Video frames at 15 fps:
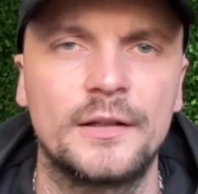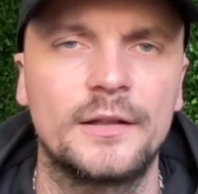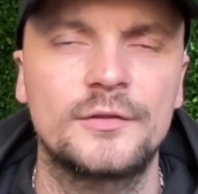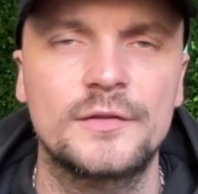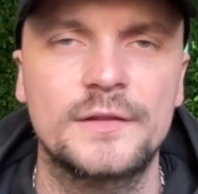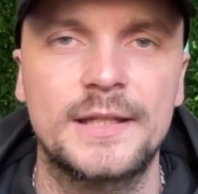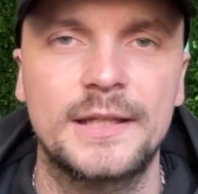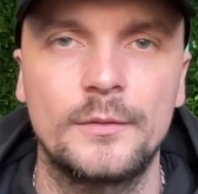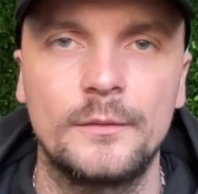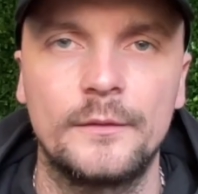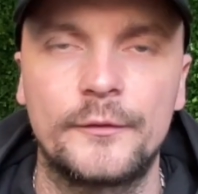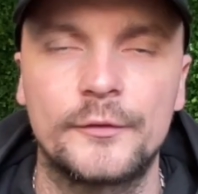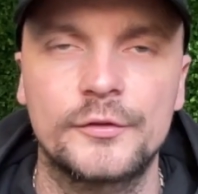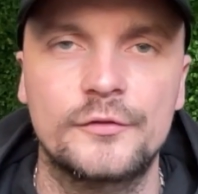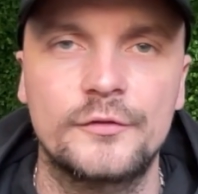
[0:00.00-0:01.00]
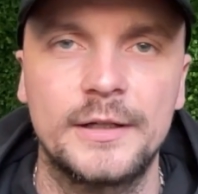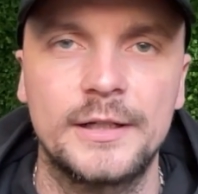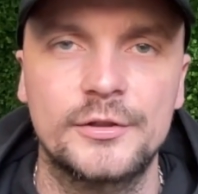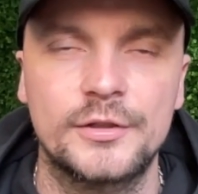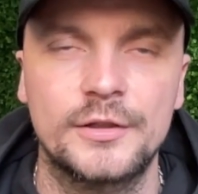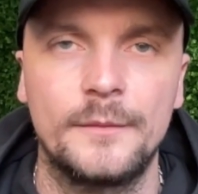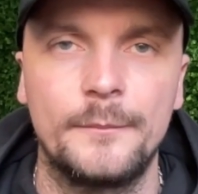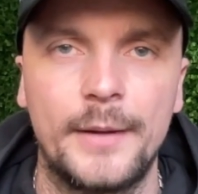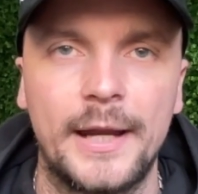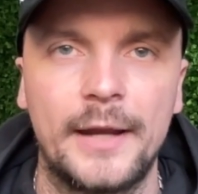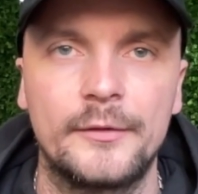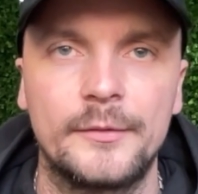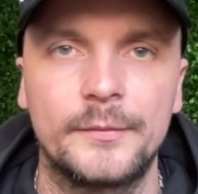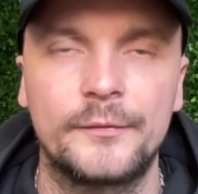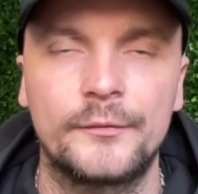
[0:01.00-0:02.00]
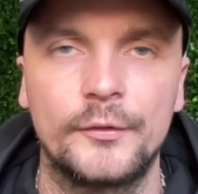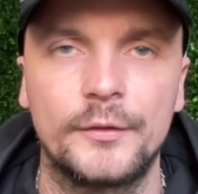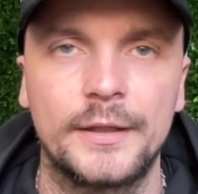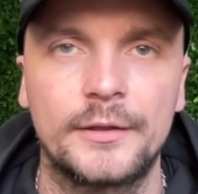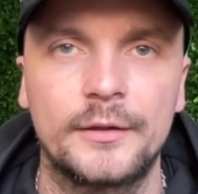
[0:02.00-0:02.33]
and I just think it was frustration on Byram's front.